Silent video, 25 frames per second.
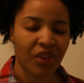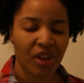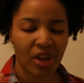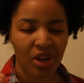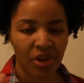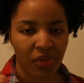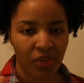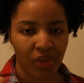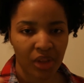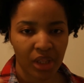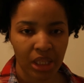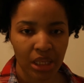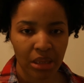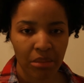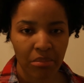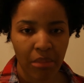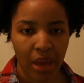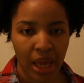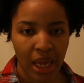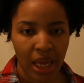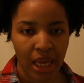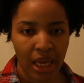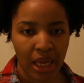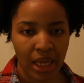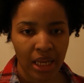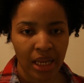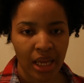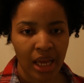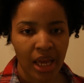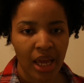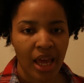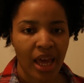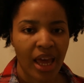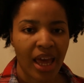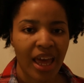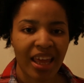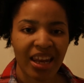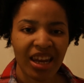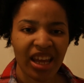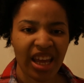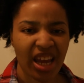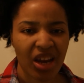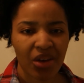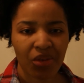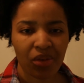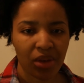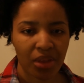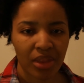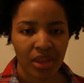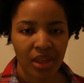fearfully made, and
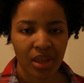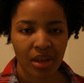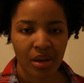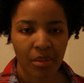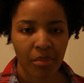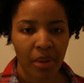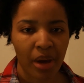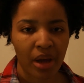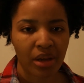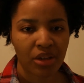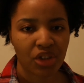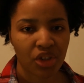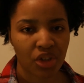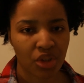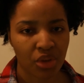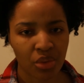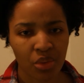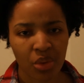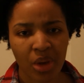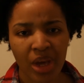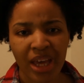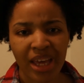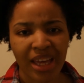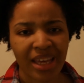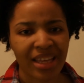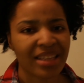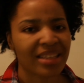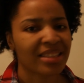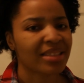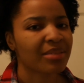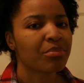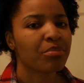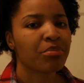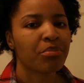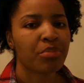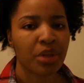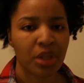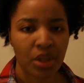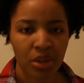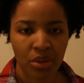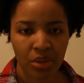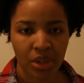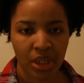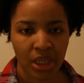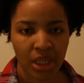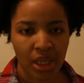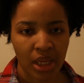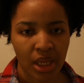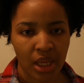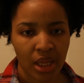everything about you is
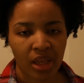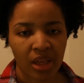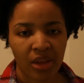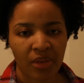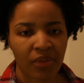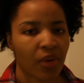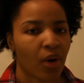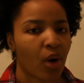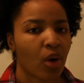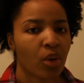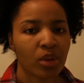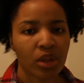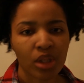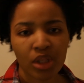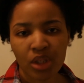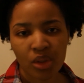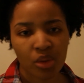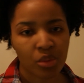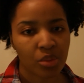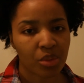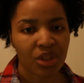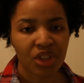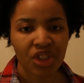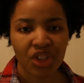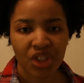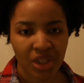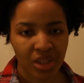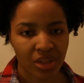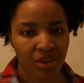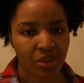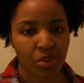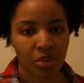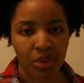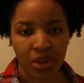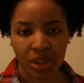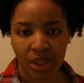beauty, if only you would just